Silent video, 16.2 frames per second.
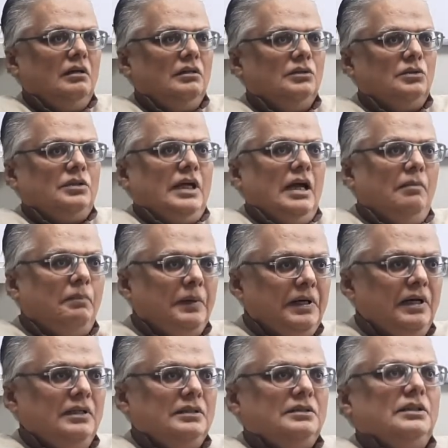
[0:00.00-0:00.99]
The
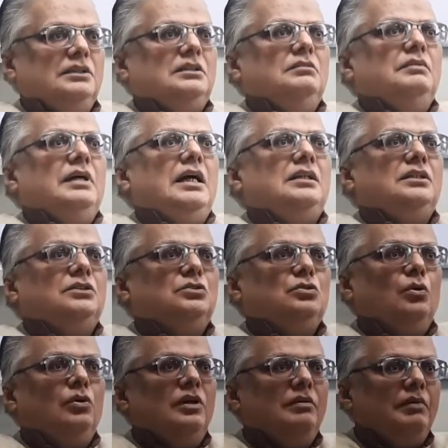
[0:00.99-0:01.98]
capitalist system has its
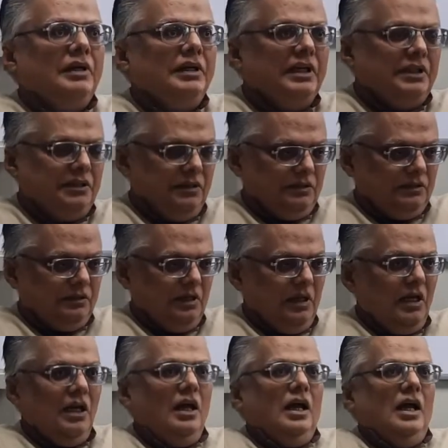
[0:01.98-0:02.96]
own limitations
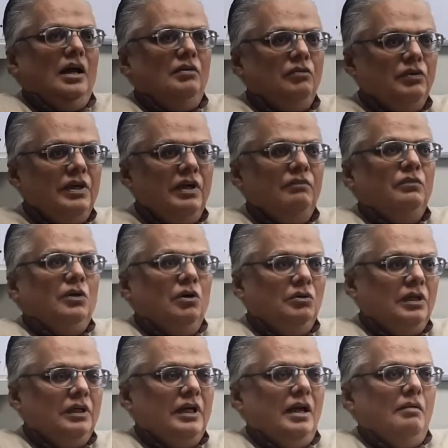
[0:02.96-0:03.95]
and we have known
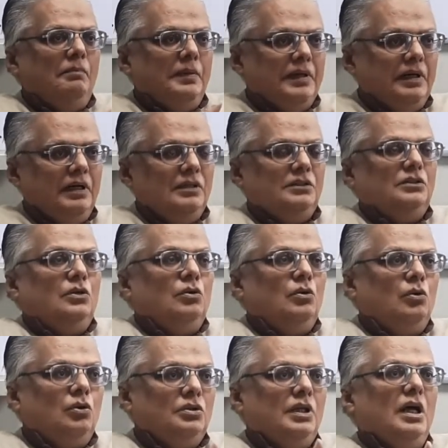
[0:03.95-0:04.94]
the capitalist
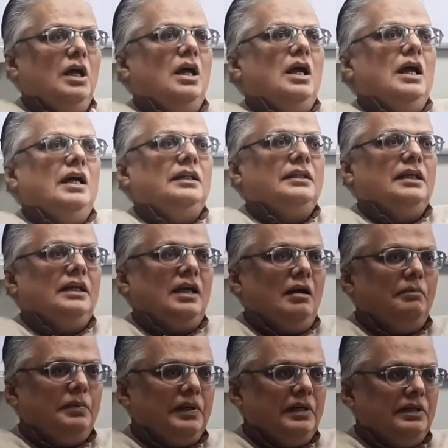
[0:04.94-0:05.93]
growth and the
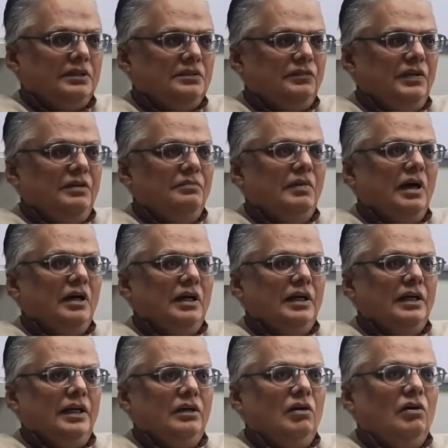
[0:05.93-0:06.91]
capitalist free
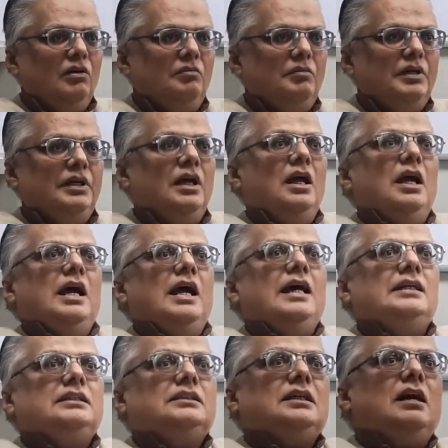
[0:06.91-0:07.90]
market economy
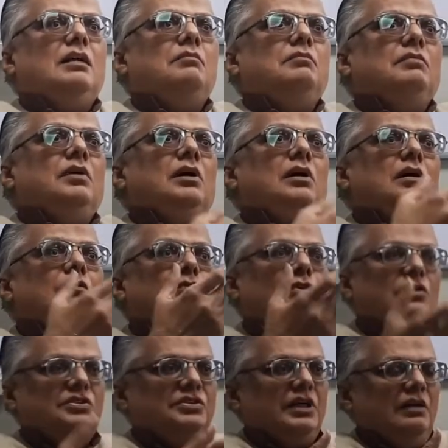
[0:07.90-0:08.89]
has come
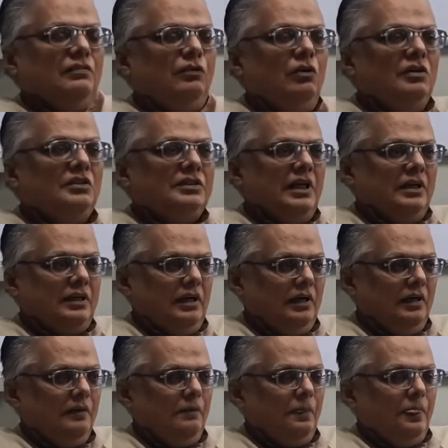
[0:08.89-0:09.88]
full, full circle